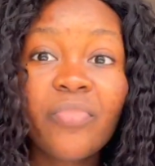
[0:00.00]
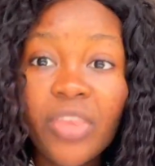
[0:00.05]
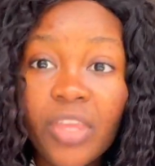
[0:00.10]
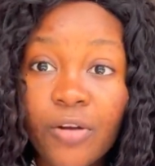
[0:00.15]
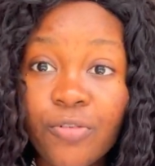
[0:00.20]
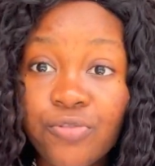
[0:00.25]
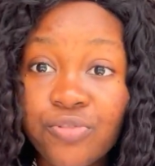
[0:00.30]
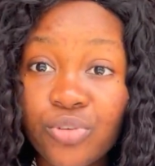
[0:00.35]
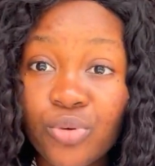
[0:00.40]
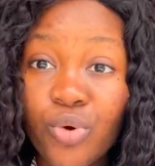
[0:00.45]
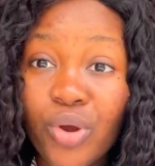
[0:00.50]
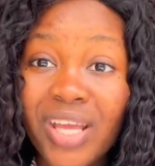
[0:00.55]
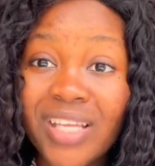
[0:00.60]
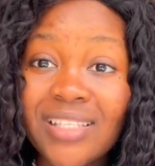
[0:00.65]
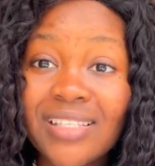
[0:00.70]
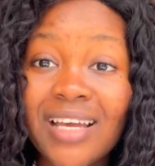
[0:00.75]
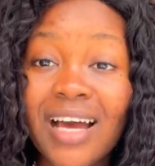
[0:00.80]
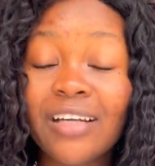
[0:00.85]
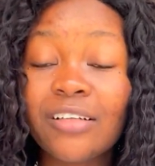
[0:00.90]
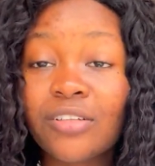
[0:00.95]

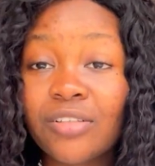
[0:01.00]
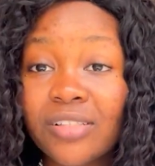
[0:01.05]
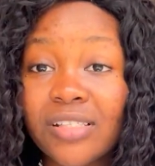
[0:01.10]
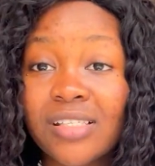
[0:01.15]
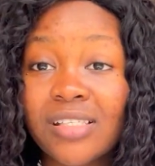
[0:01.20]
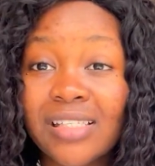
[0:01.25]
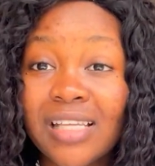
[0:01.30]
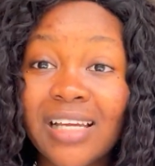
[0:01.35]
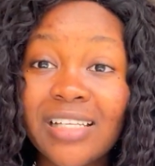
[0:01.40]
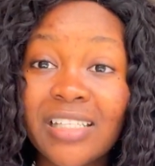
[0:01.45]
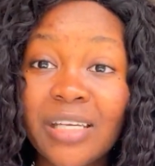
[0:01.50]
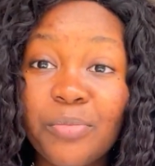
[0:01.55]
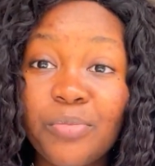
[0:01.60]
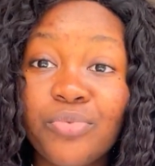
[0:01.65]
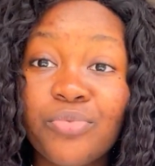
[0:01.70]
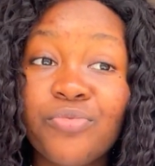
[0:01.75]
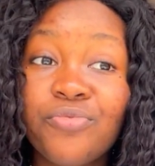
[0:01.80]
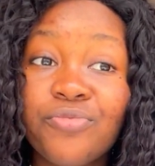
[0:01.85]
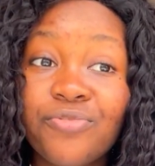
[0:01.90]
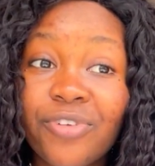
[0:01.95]
fluent and
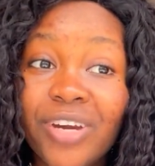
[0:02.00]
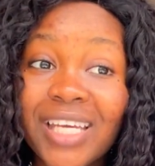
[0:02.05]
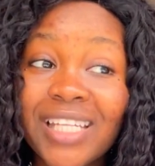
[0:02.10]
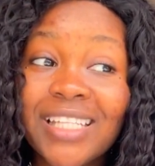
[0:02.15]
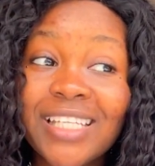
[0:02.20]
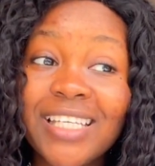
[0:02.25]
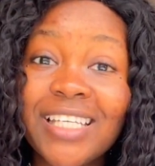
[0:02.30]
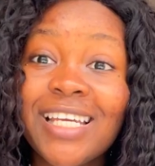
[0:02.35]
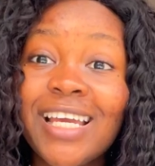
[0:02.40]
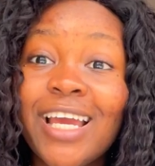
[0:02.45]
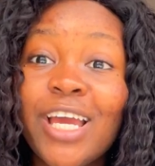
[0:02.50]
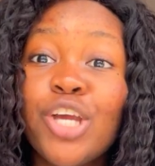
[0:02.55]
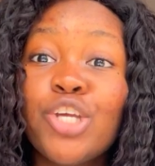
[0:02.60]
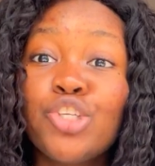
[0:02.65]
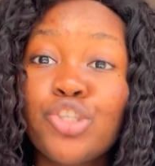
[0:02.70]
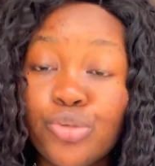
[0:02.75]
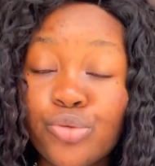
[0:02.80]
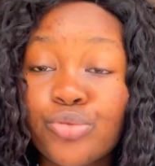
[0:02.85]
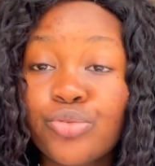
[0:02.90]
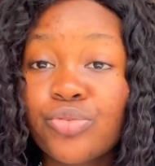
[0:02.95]
understandable, friendly
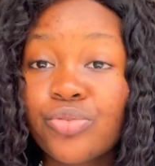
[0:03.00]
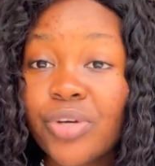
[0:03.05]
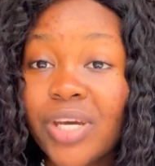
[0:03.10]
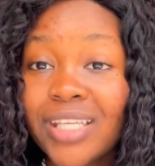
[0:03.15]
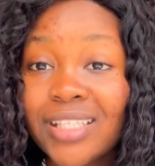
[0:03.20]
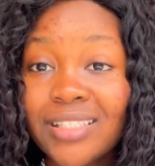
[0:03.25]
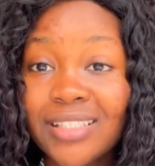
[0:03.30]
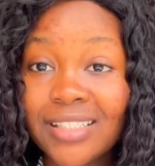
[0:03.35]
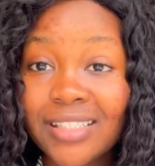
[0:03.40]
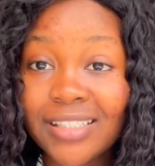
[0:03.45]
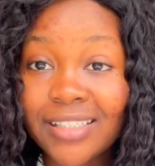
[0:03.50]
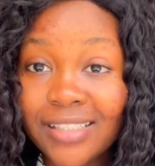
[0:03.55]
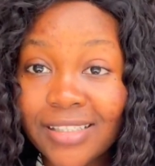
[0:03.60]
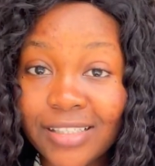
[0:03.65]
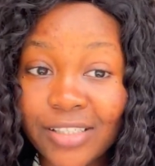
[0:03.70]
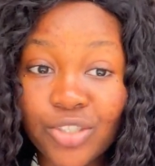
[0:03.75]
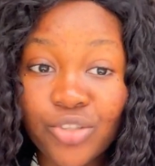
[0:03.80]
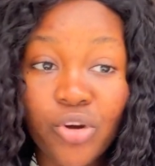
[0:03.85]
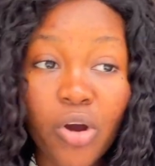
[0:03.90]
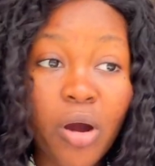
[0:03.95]
children English.